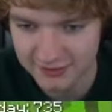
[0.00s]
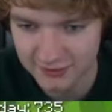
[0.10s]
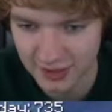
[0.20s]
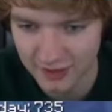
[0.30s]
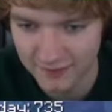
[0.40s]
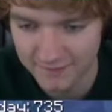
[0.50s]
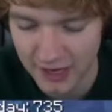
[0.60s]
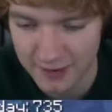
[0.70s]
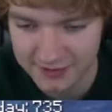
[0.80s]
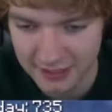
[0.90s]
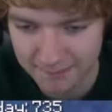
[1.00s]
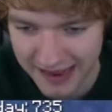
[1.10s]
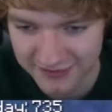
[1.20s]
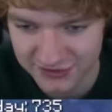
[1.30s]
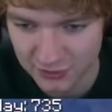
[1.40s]
Who do you think? I'm gonna
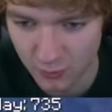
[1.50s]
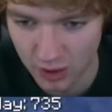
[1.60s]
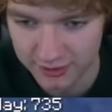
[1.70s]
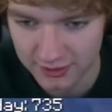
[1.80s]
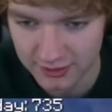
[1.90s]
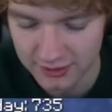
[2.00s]
ban someone.